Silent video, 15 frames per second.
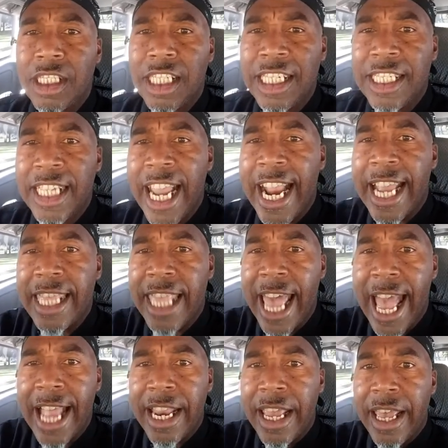saying
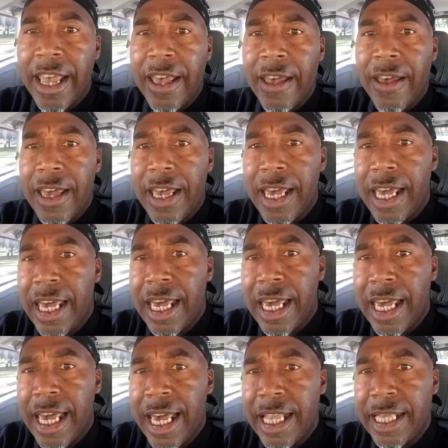that
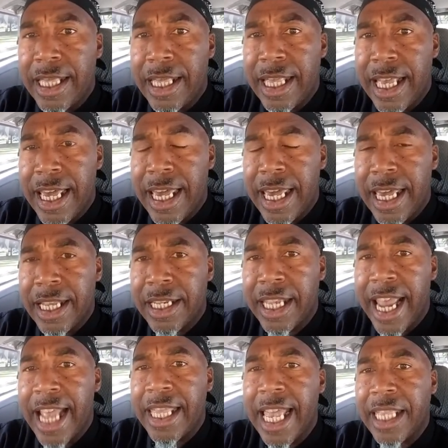it, it
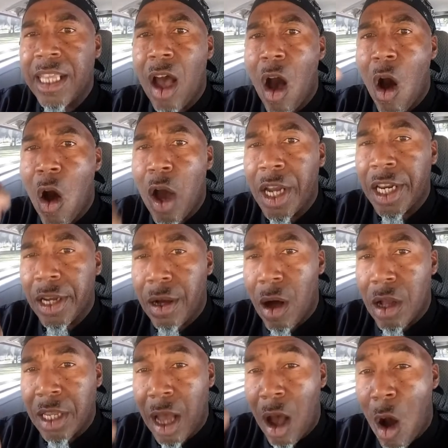saying that the article,
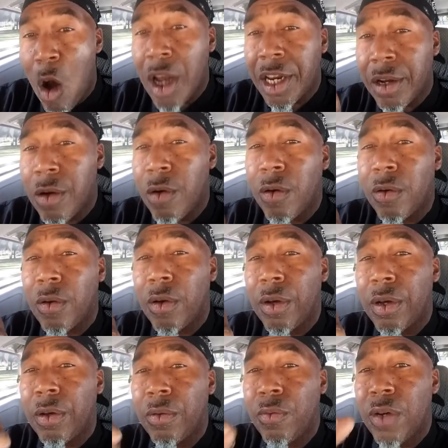the article
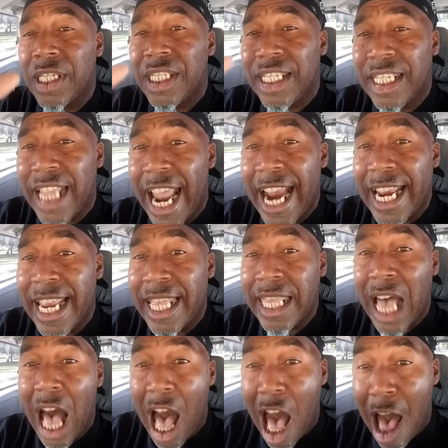was stating
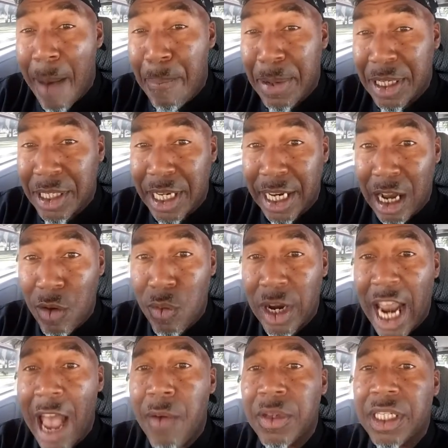the opposite of what
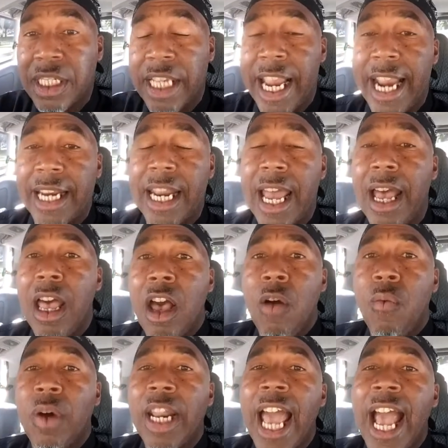I was saying. Now,
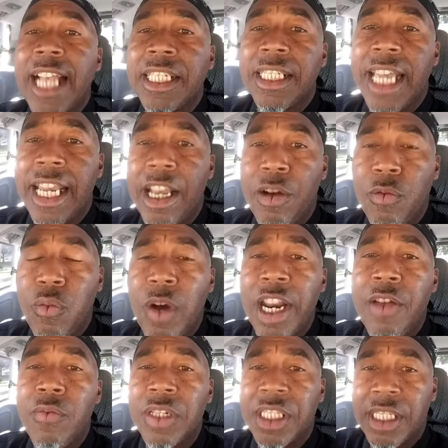what I said, what
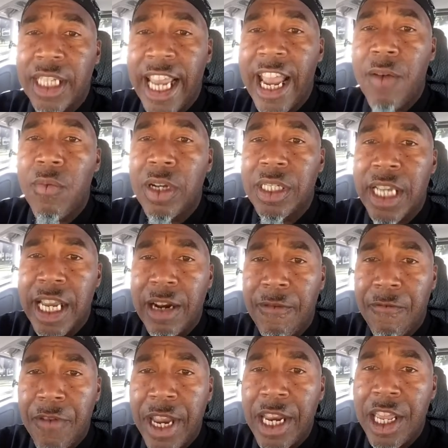he was saying was in a
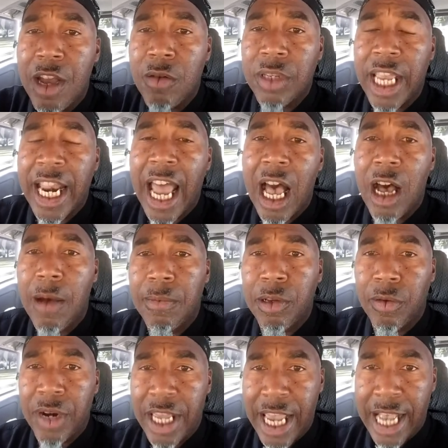video that I
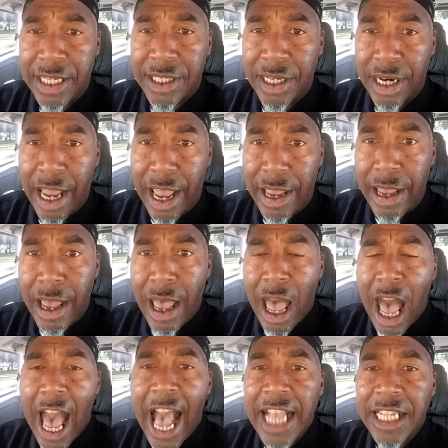uploaded yesterday,
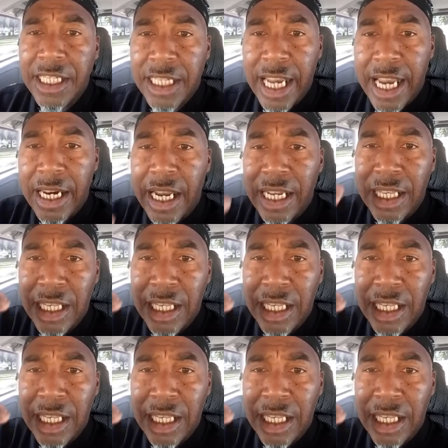I said the